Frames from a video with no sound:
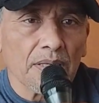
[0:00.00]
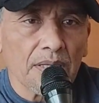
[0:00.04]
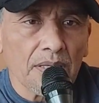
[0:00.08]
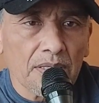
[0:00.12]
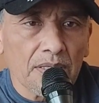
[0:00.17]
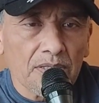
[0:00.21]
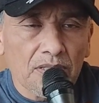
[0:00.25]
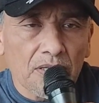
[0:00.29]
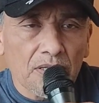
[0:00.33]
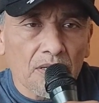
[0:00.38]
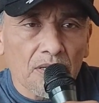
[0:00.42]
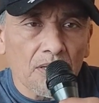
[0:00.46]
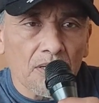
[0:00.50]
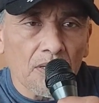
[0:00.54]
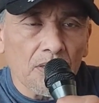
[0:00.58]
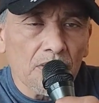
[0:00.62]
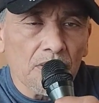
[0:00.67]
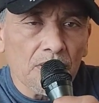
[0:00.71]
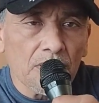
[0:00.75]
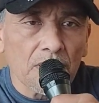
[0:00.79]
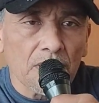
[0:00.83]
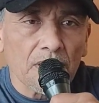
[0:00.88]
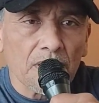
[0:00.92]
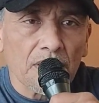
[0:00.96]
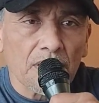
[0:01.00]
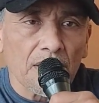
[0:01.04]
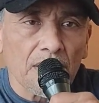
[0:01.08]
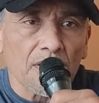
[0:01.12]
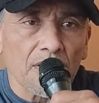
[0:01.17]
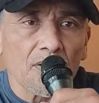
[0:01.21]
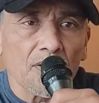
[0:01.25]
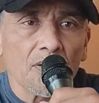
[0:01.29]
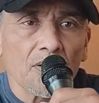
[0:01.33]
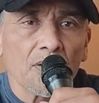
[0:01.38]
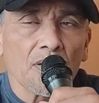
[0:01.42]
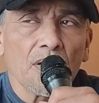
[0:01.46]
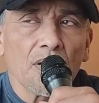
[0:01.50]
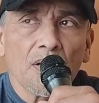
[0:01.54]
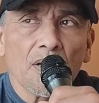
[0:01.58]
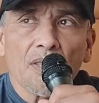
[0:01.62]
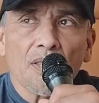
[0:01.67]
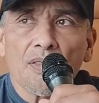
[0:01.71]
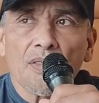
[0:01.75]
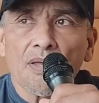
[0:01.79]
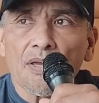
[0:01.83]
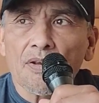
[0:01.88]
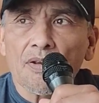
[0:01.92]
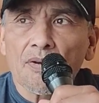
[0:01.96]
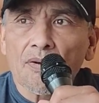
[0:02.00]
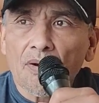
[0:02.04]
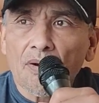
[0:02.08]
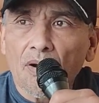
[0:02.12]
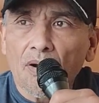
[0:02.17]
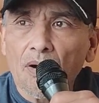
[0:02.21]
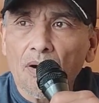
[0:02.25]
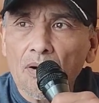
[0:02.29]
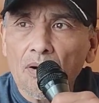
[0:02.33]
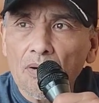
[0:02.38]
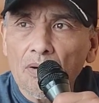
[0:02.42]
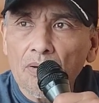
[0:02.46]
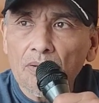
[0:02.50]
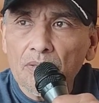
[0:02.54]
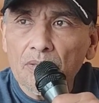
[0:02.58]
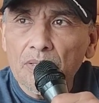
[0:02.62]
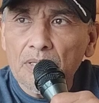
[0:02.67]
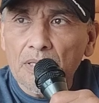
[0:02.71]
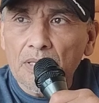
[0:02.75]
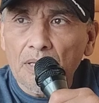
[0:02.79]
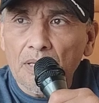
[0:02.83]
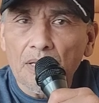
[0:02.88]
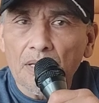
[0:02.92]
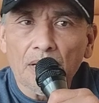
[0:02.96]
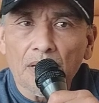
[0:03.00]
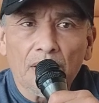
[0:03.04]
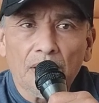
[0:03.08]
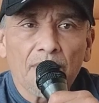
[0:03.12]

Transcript: It's a calling that you're calling